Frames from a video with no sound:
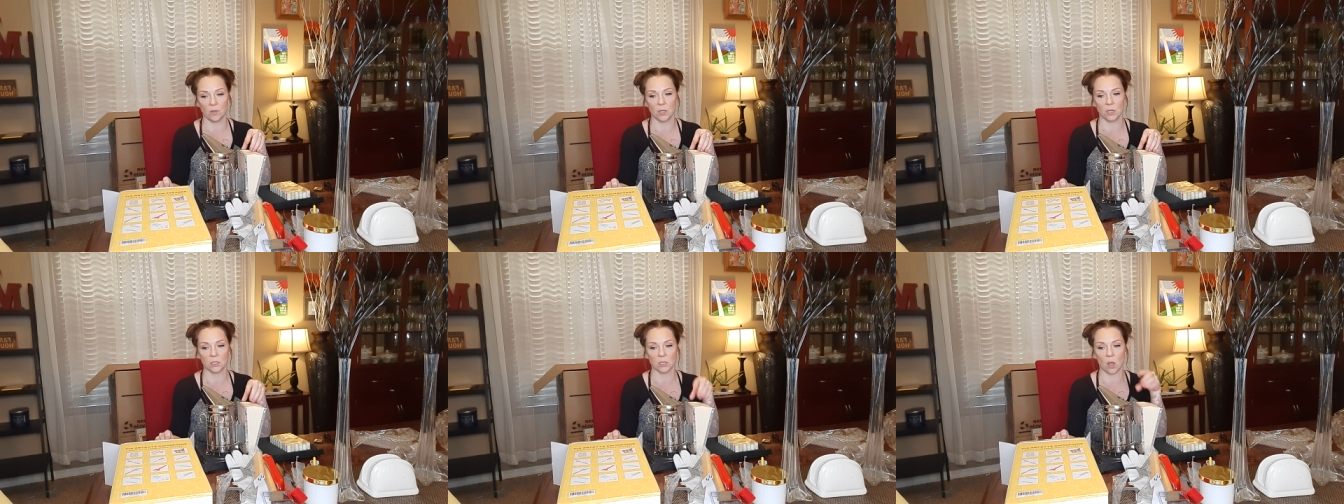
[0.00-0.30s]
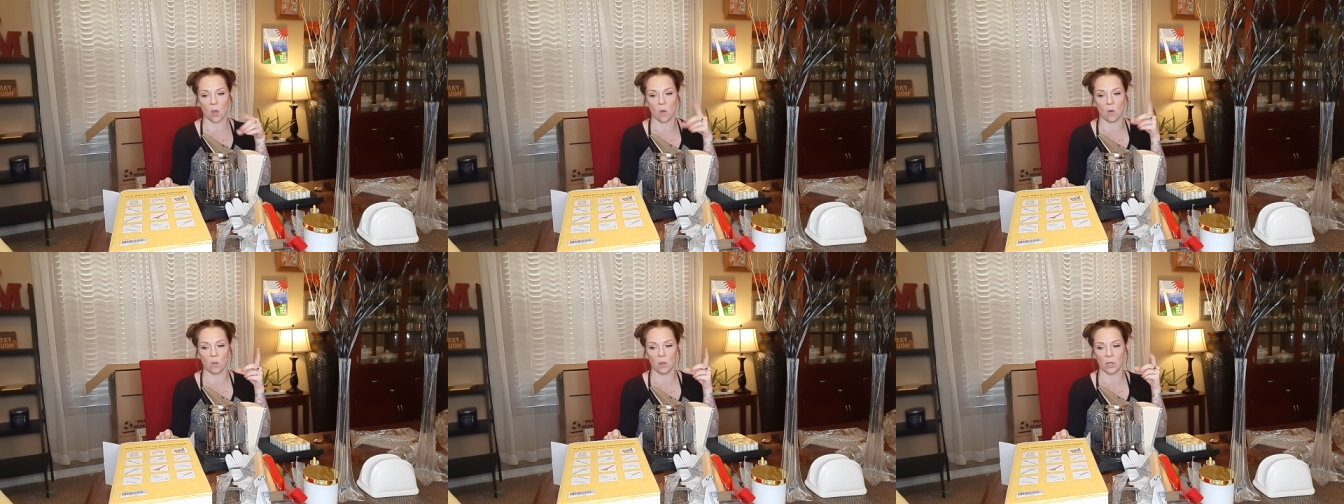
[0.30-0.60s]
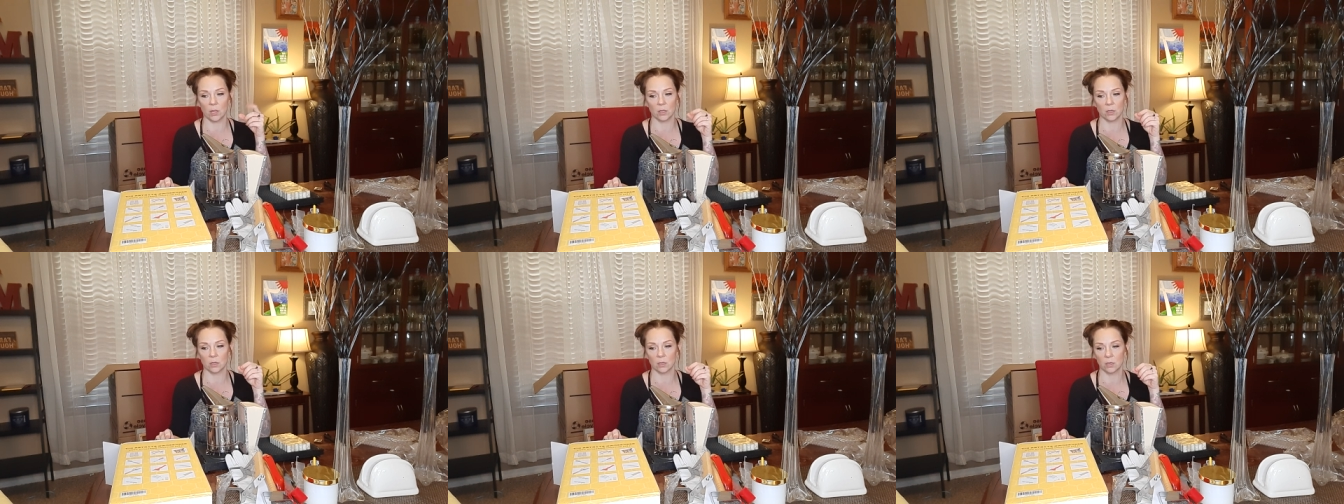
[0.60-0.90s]
And there's a
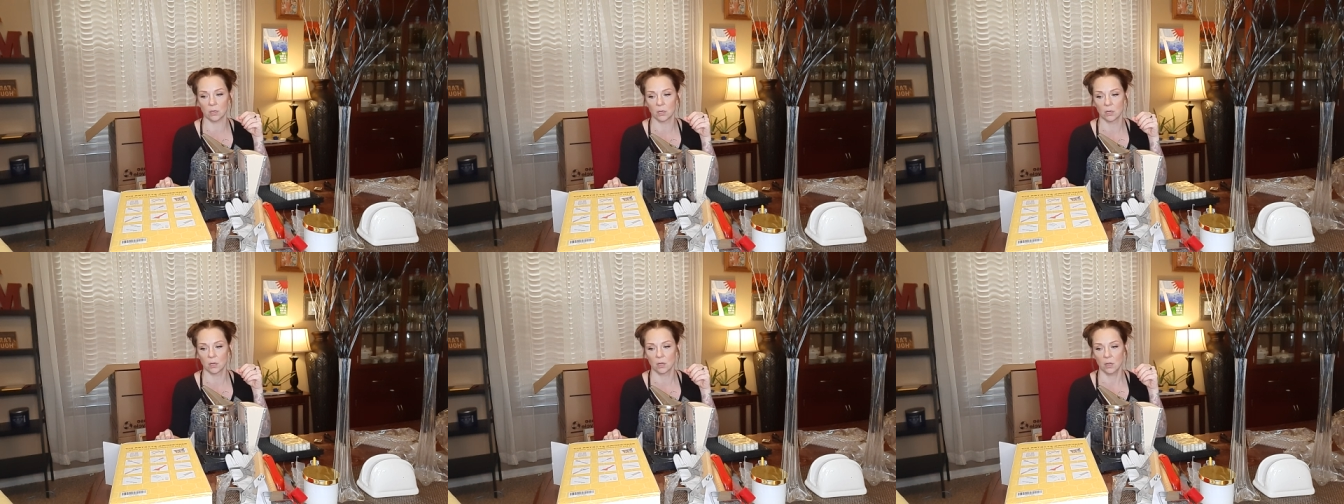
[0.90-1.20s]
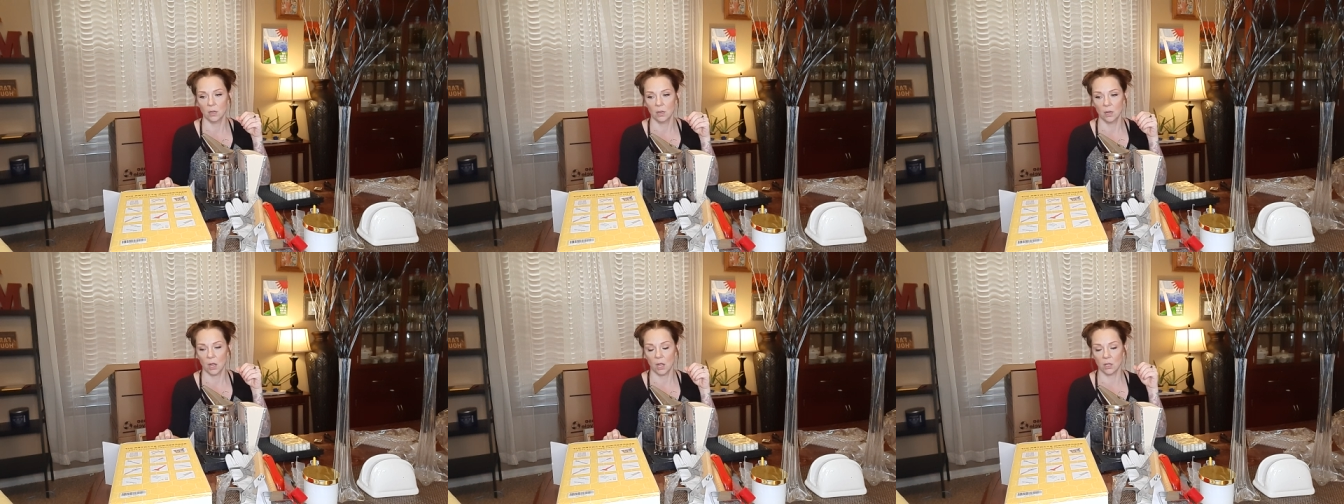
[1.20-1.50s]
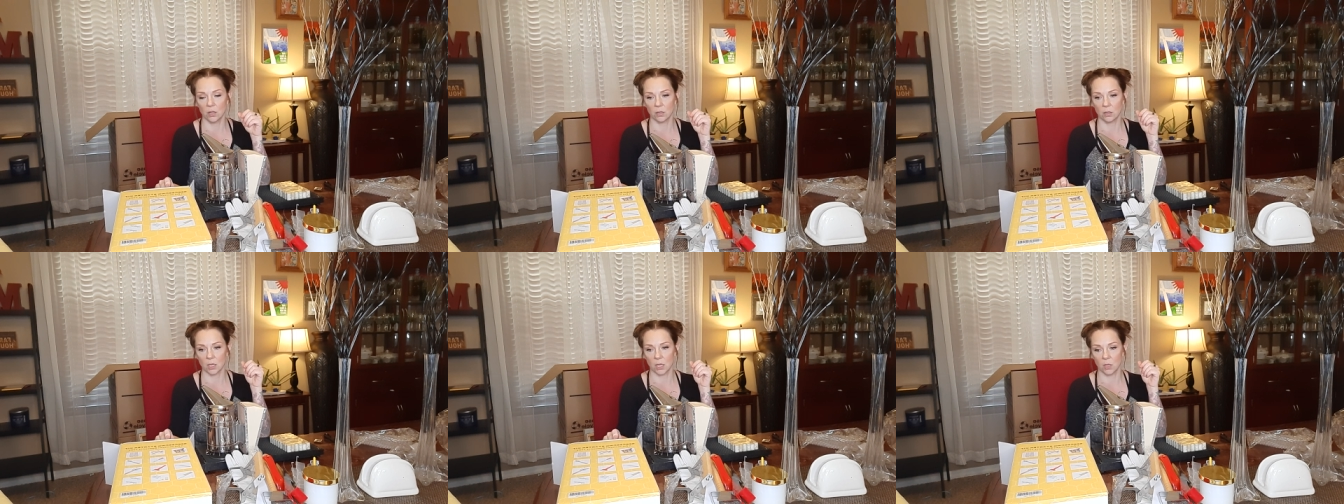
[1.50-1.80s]
whole other
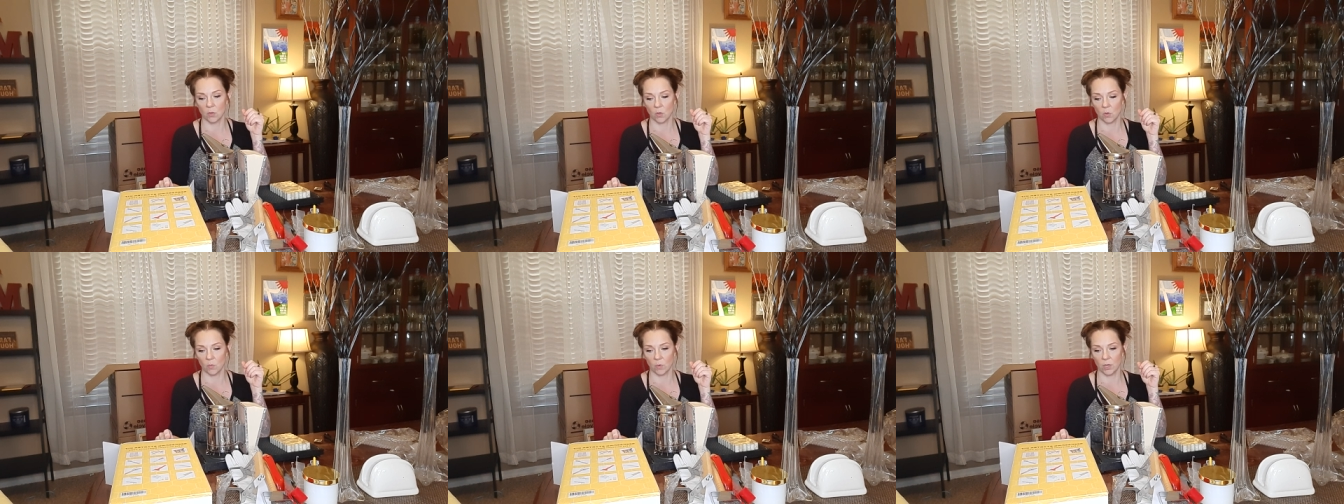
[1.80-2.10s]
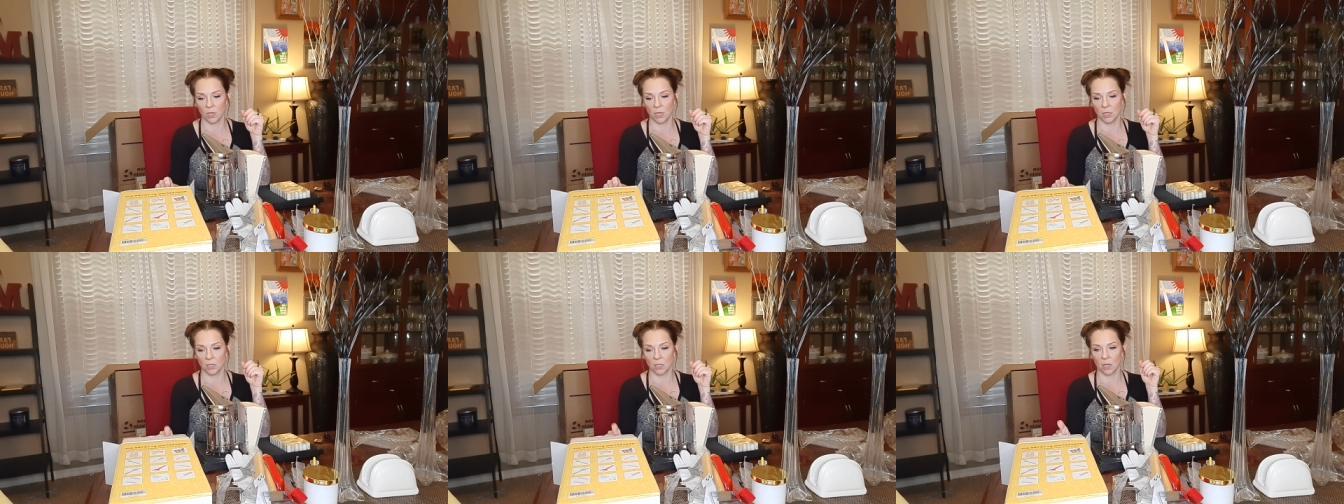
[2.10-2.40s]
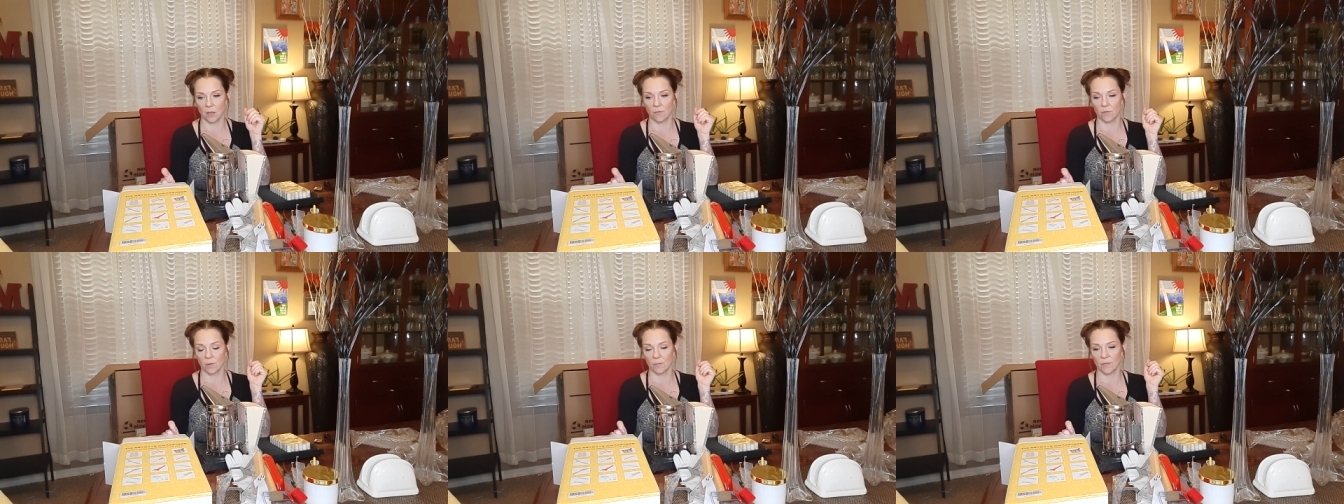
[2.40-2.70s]
other thing that we need to
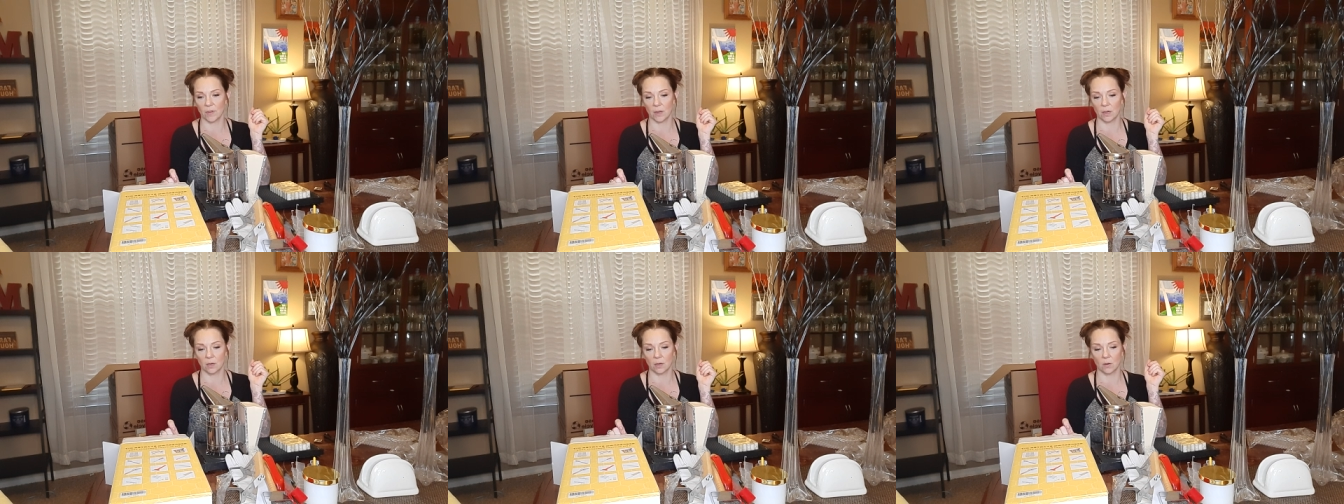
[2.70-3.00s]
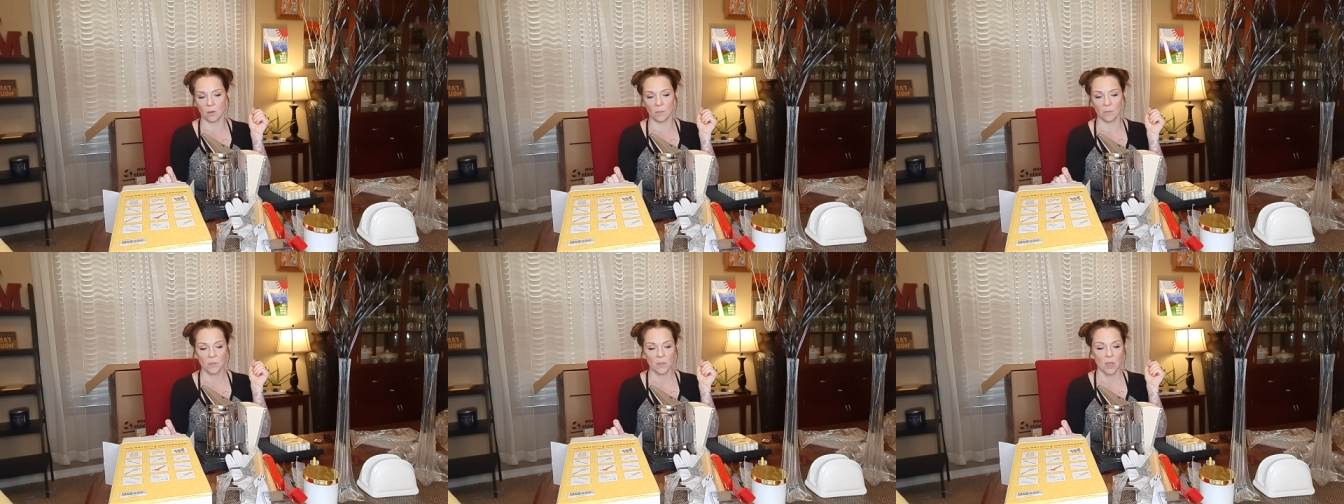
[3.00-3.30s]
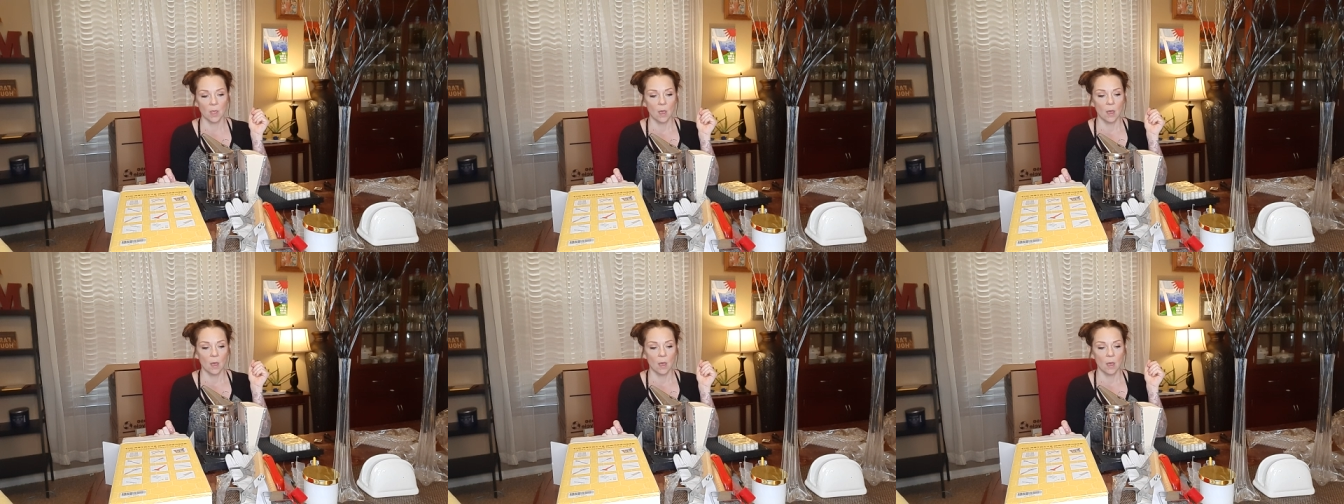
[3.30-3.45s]
get for feeding them,